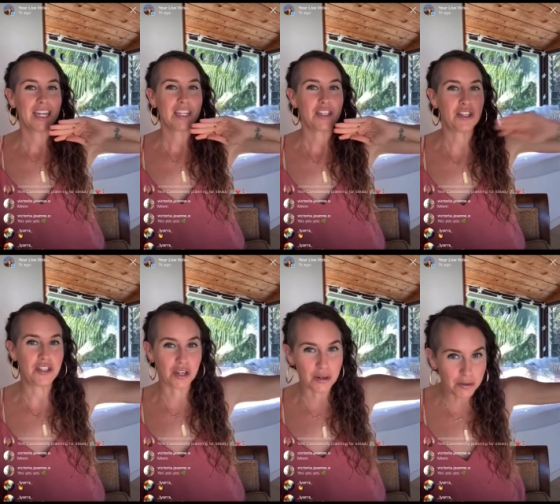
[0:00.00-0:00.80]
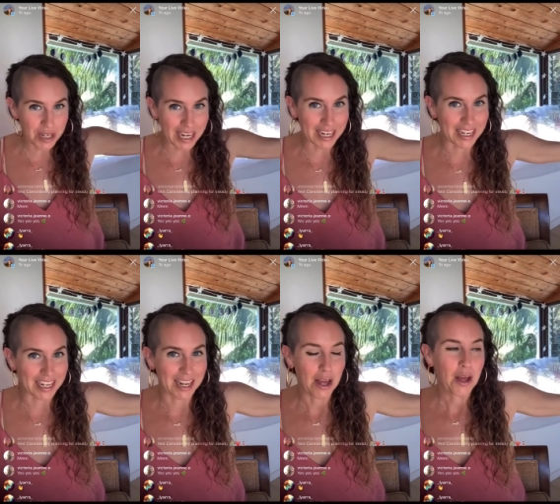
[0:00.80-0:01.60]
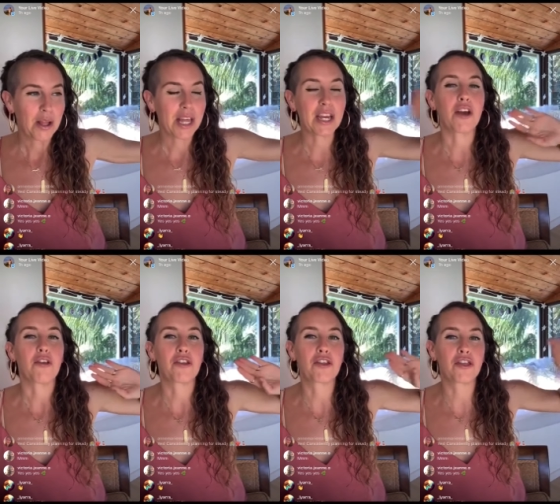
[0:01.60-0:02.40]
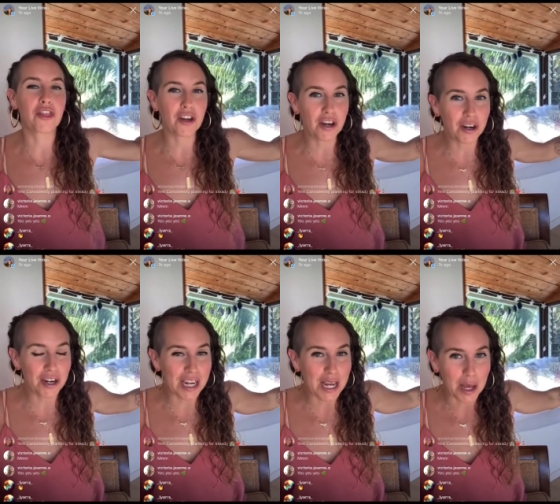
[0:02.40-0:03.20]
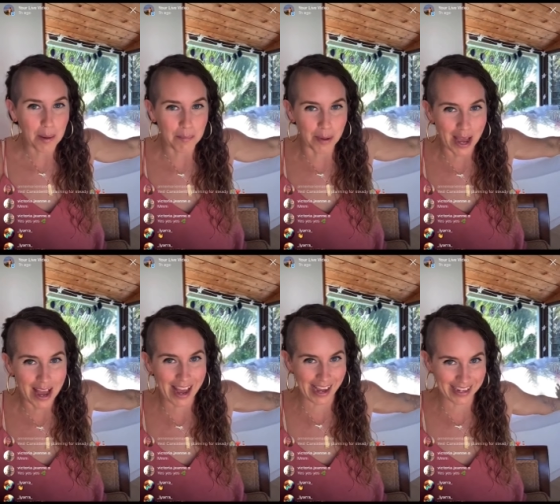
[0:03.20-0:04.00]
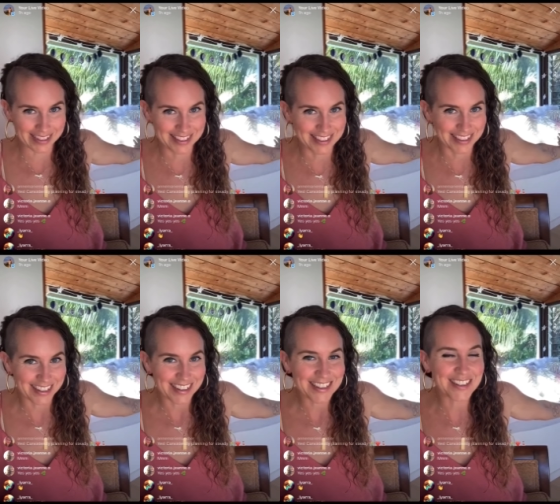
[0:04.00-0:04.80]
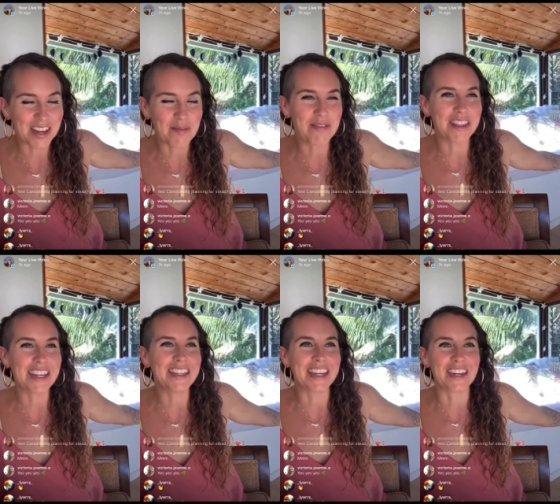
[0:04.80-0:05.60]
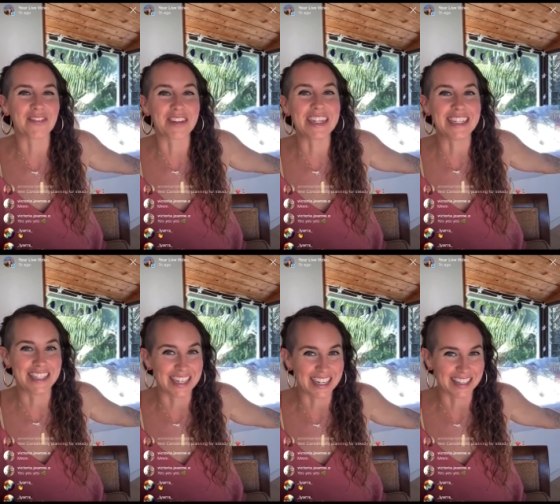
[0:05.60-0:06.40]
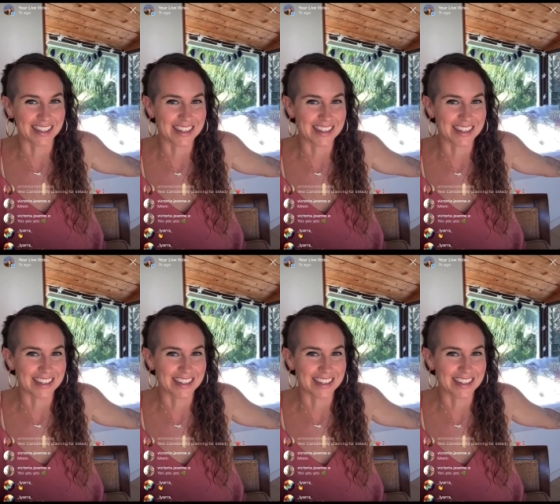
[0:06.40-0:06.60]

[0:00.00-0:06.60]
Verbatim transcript: donated like 30 bags, something like ridiculous.